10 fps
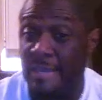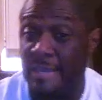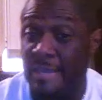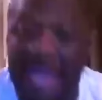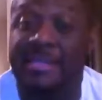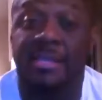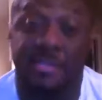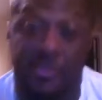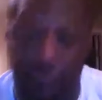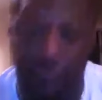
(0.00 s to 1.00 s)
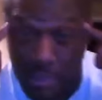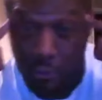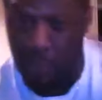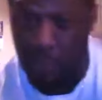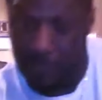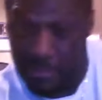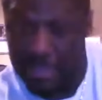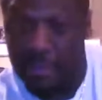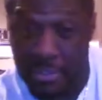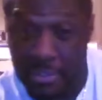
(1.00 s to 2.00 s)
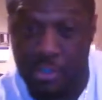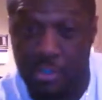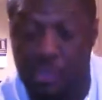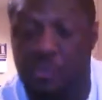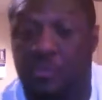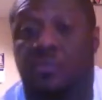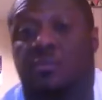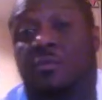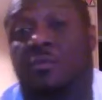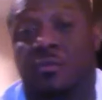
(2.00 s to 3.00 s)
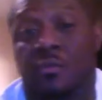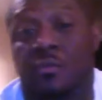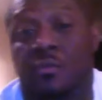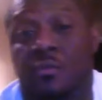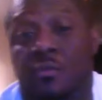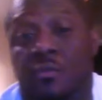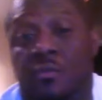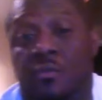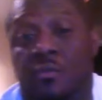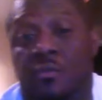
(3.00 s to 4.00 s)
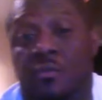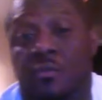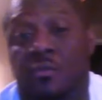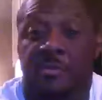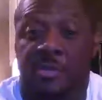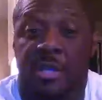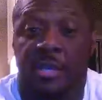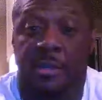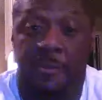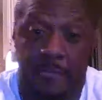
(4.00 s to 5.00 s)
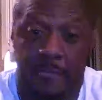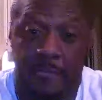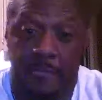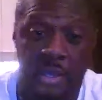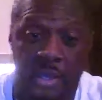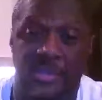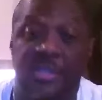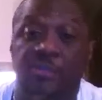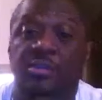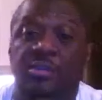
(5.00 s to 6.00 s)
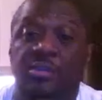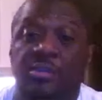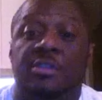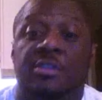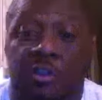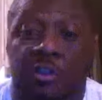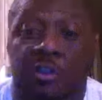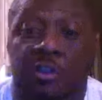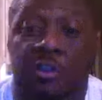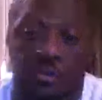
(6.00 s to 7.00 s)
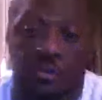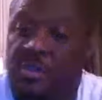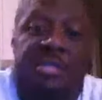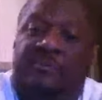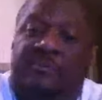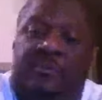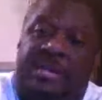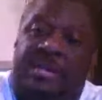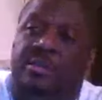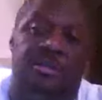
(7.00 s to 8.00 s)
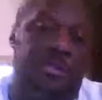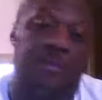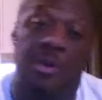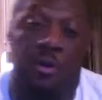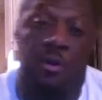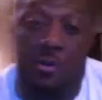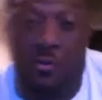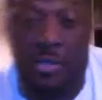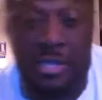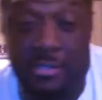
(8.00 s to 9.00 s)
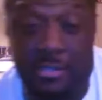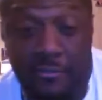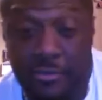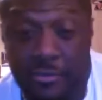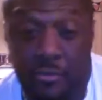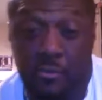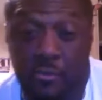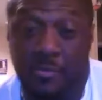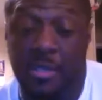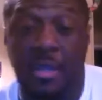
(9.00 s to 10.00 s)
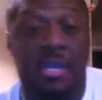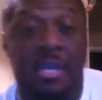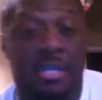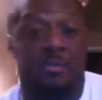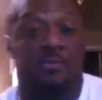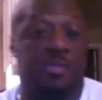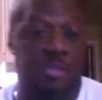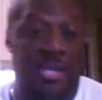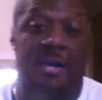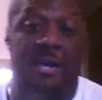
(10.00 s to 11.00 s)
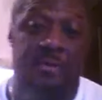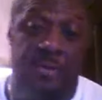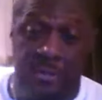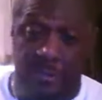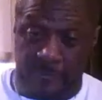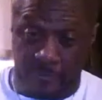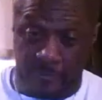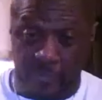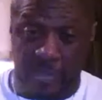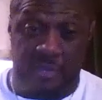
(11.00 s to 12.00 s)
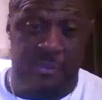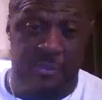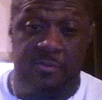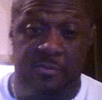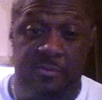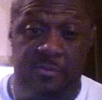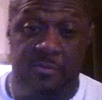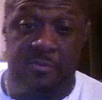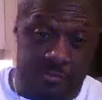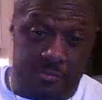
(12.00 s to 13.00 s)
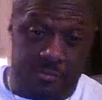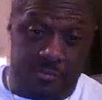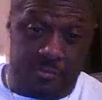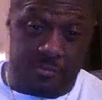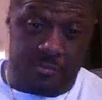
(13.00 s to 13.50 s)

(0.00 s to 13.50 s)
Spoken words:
acting as if we don't know the bigger picture too. You understand what I'm saying? Then you can look at an article, which he never probably looked at my article. It has nothing to do with me. He just was tired of some people doing